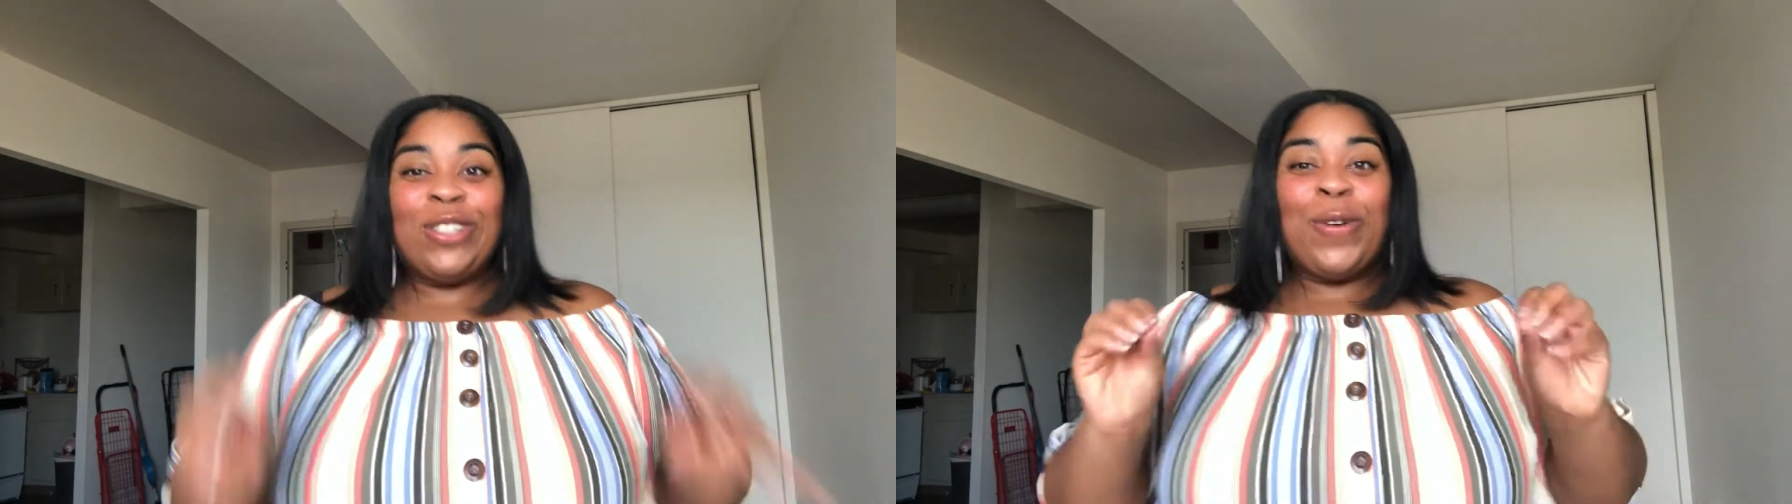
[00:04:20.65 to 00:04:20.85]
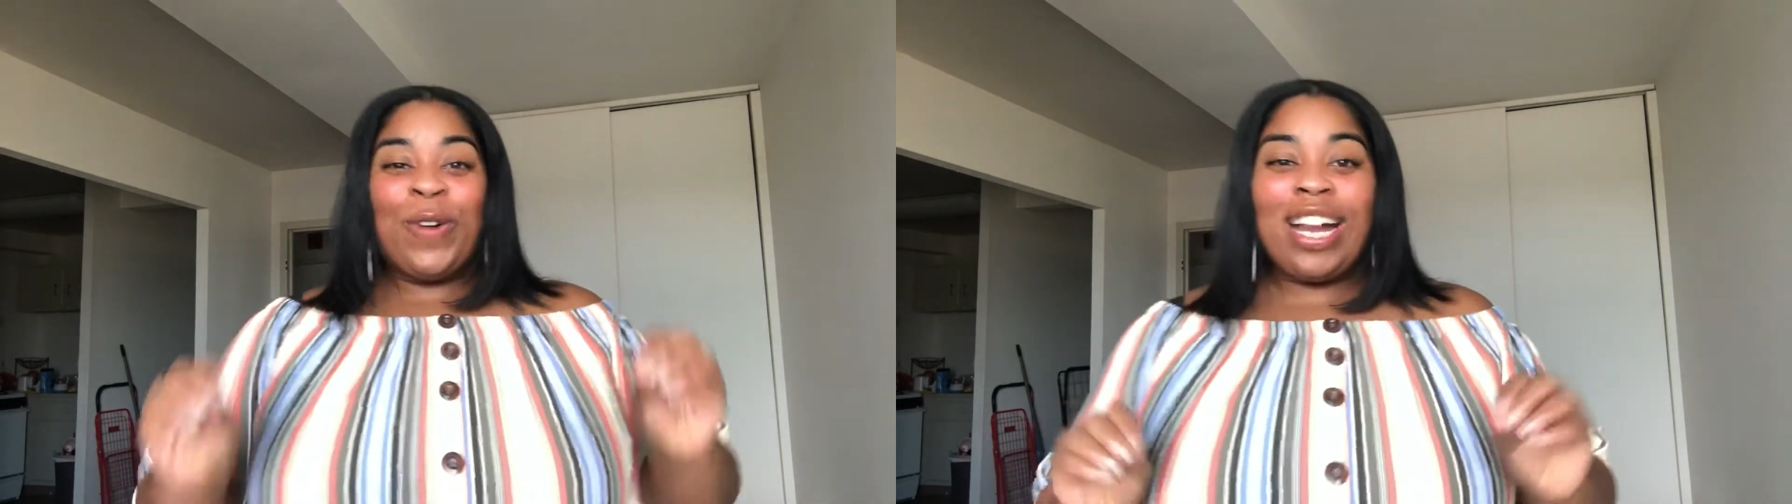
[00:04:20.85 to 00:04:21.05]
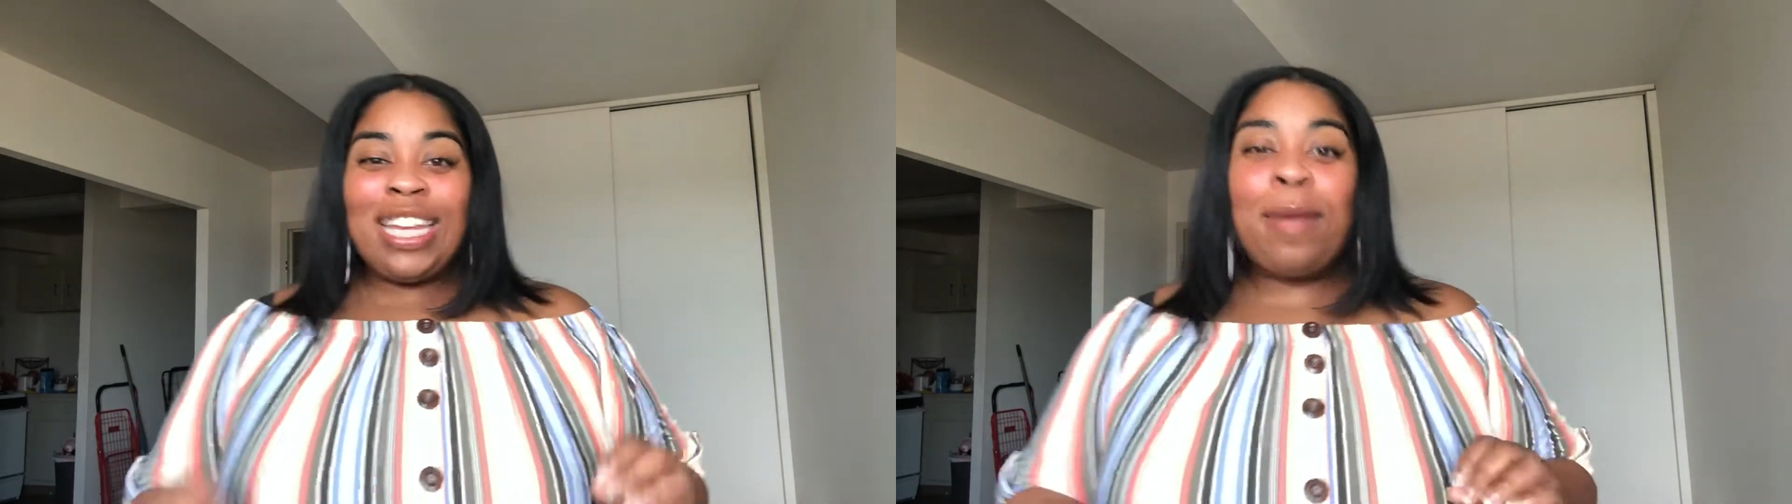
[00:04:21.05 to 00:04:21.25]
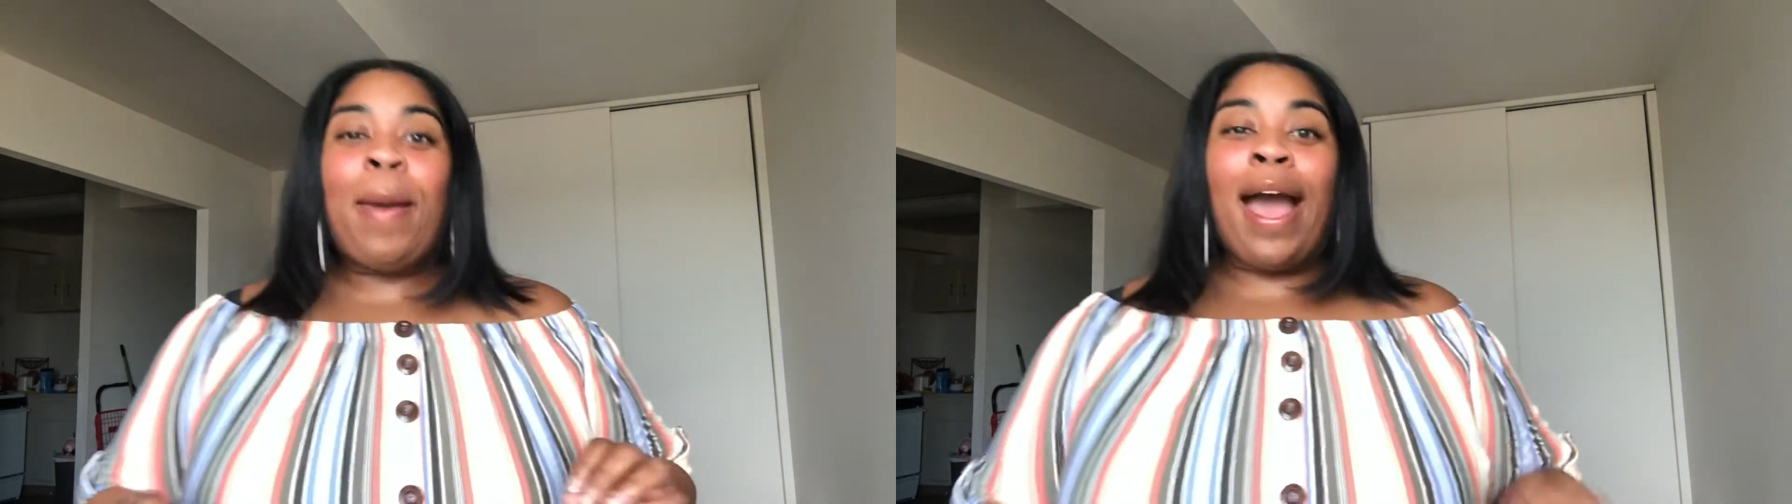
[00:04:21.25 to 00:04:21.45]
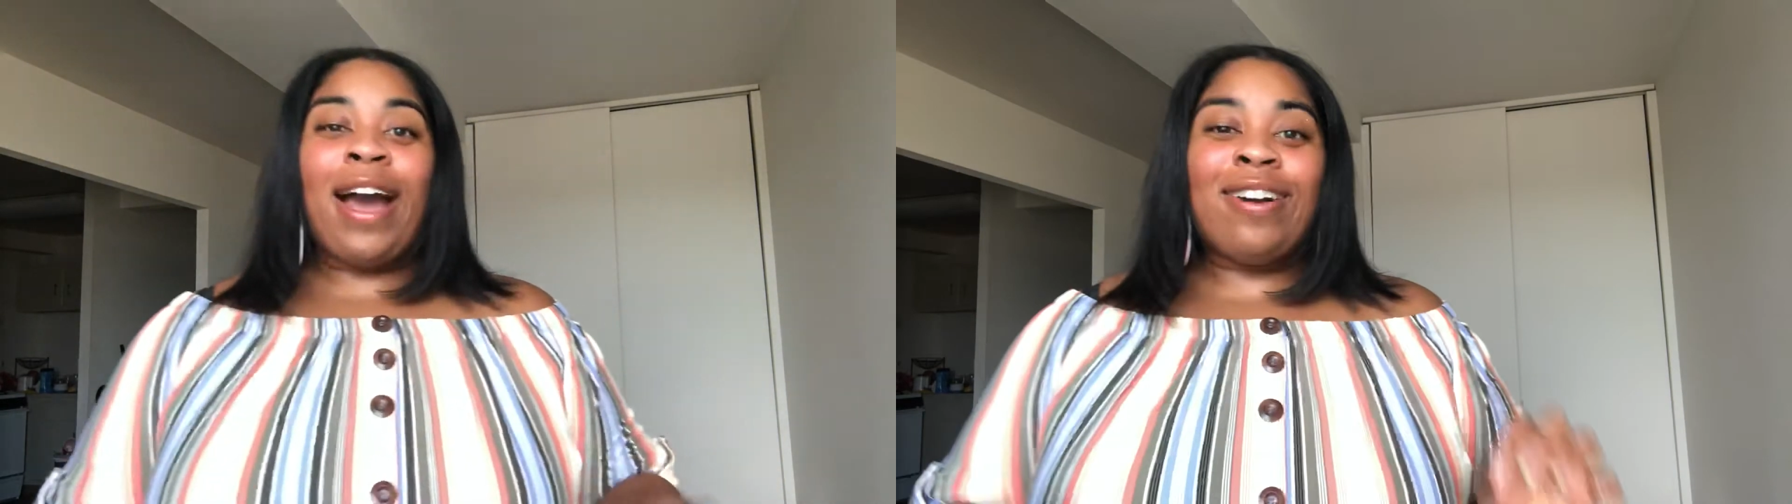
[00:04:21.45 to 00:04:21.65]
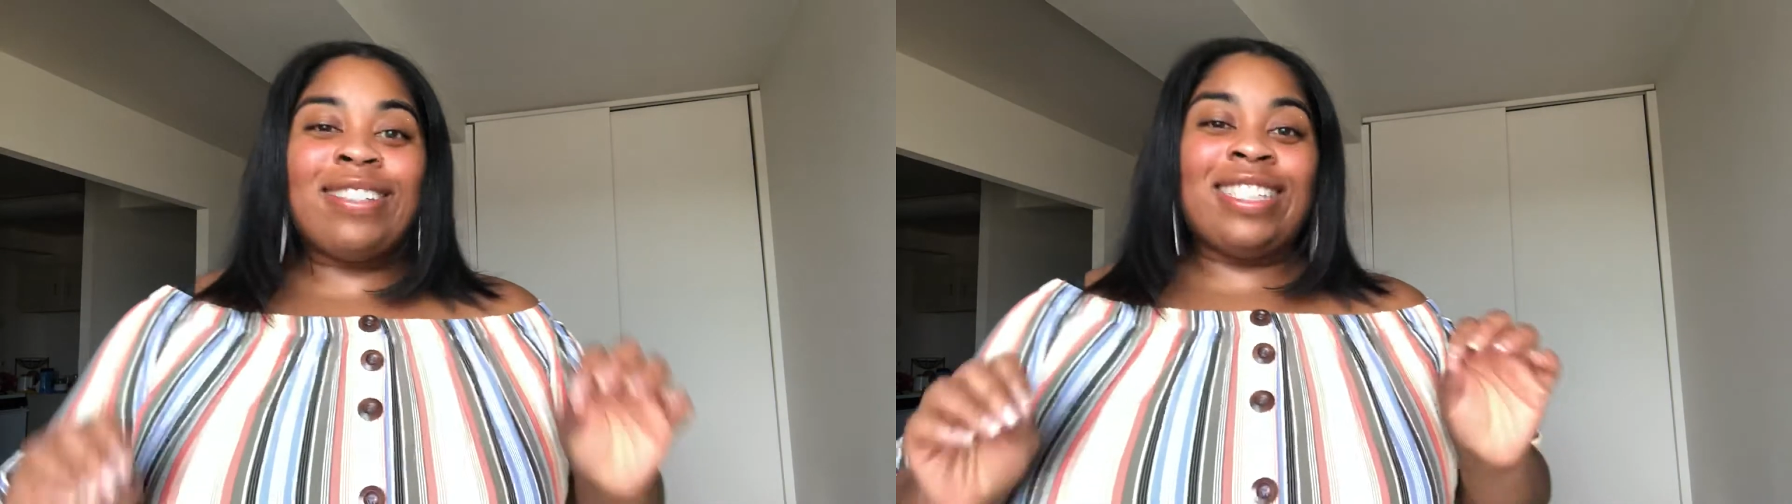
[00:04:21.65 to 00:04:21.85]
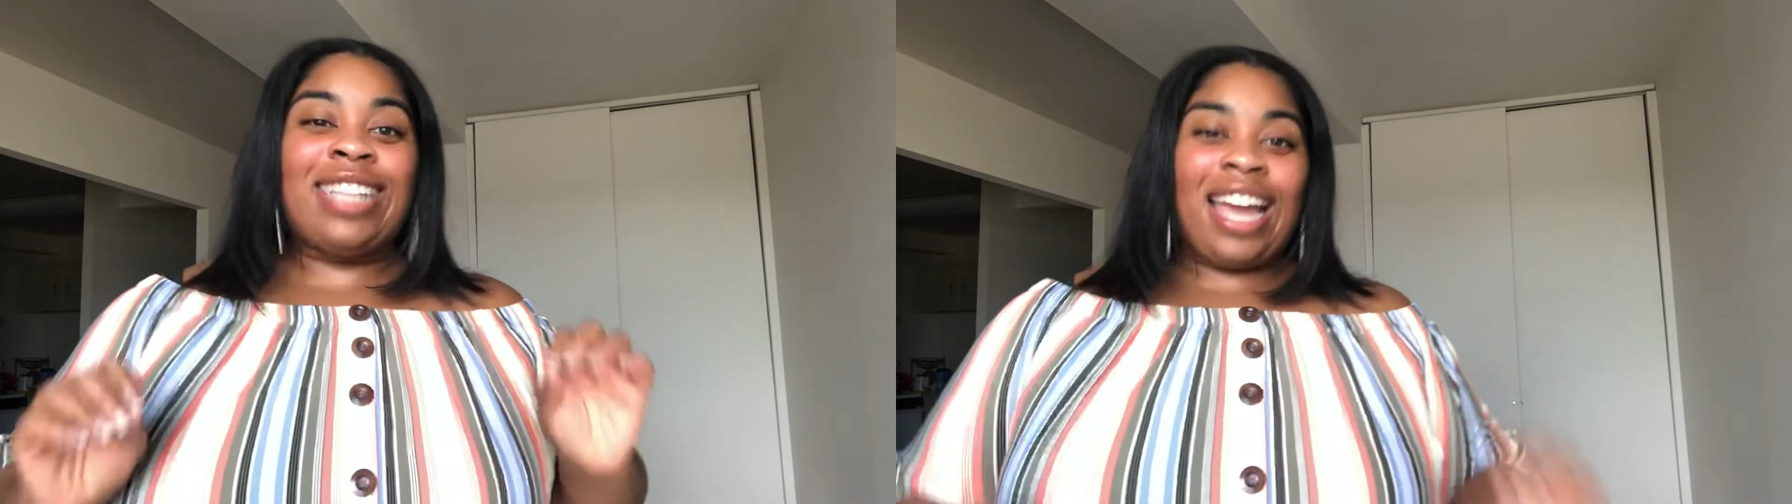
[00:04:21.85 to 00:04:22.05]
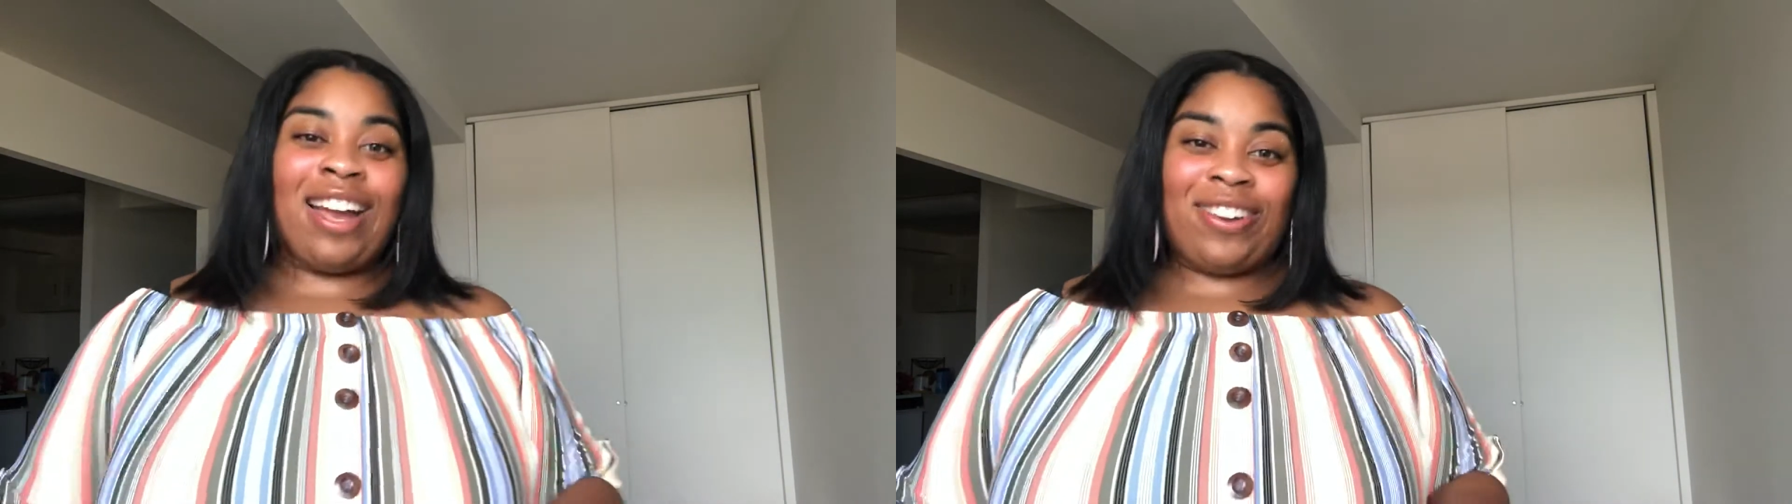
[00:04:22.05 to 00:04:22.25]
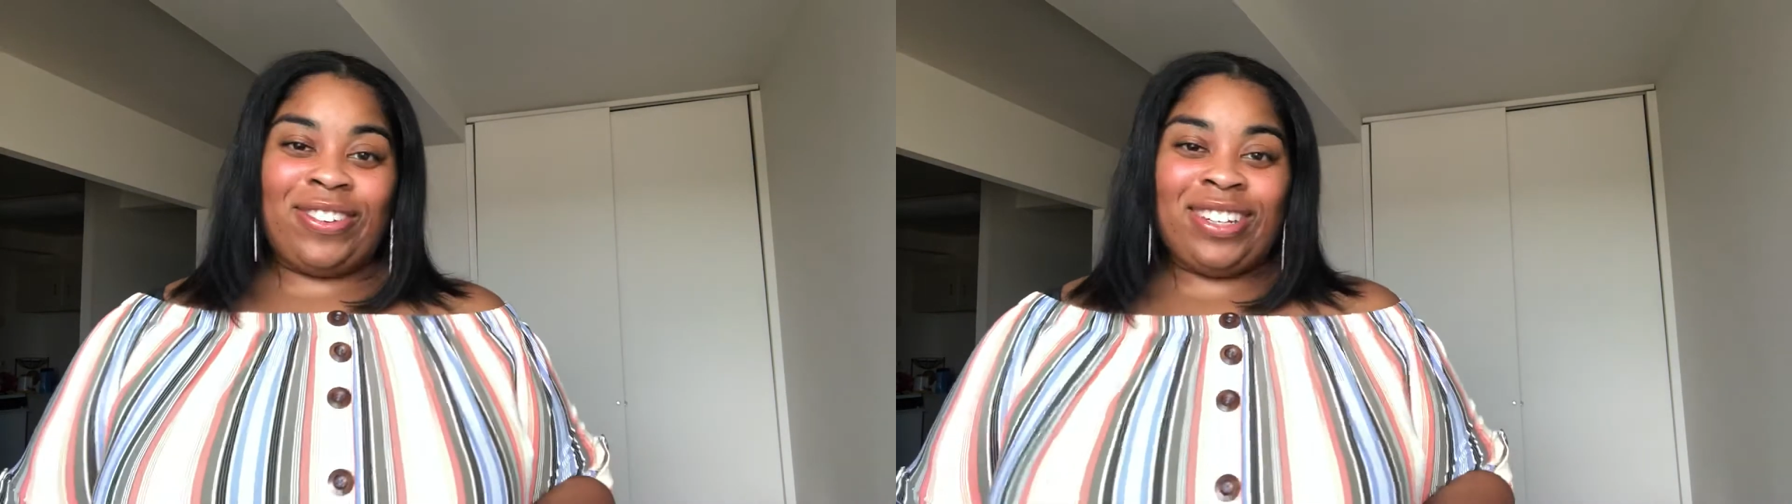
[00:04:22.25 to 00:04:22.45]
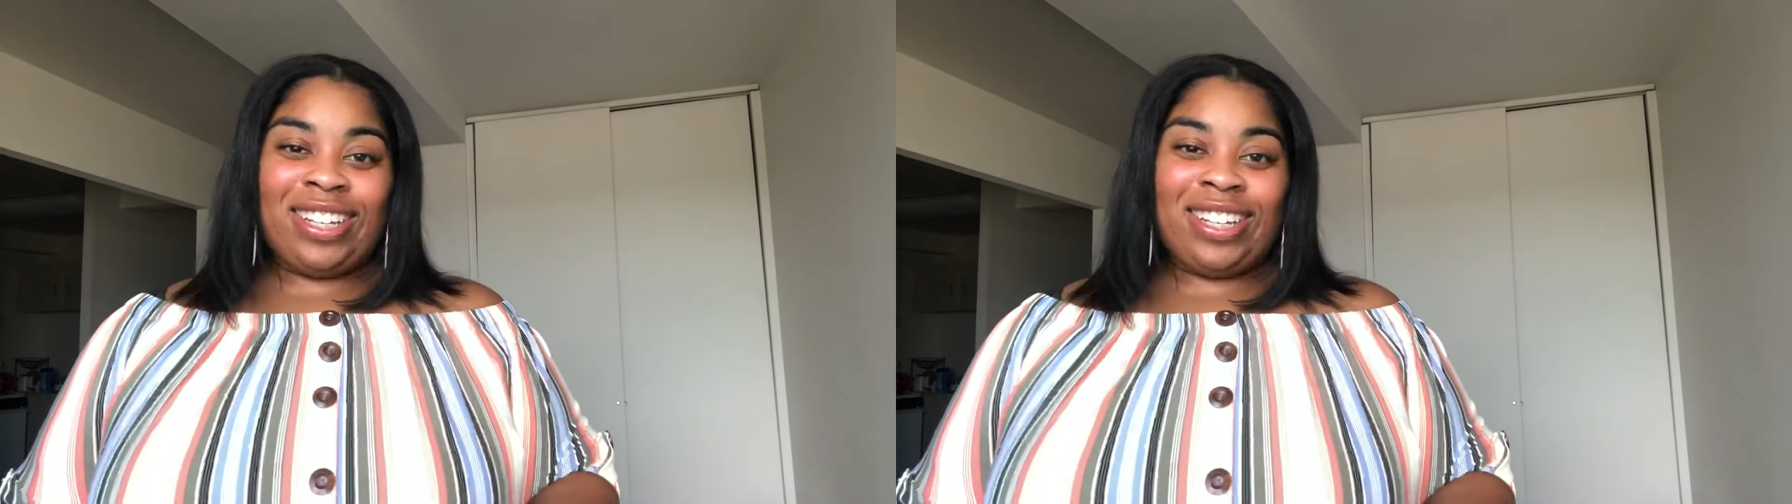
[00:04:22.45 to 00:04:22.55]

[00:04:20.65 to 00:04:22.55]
20 pounds down.